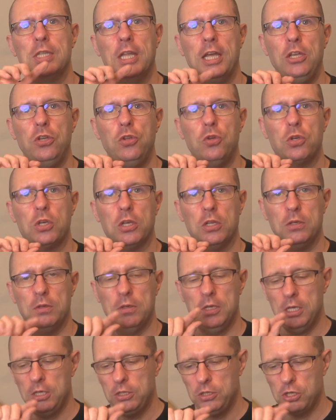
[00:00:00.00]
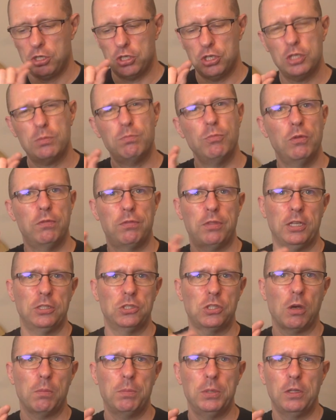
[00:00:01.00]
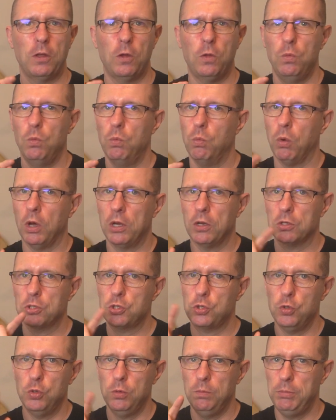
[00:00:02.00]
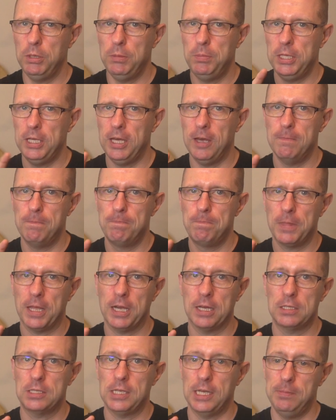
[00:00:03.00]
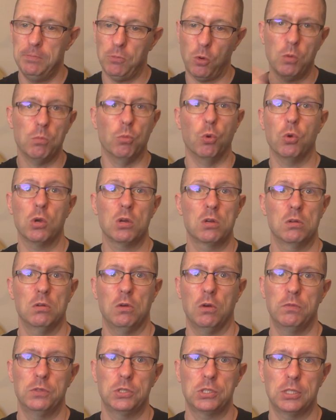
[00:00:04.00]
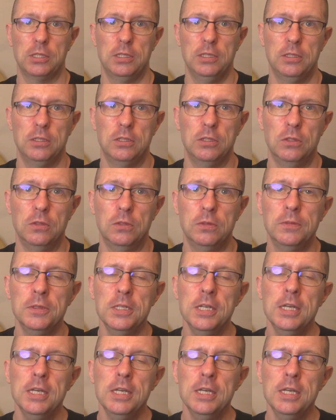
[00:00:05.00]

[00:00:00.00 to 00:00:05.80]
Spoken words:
then you can just move things up and down one or two BPM at a time, or more, obviously, you know.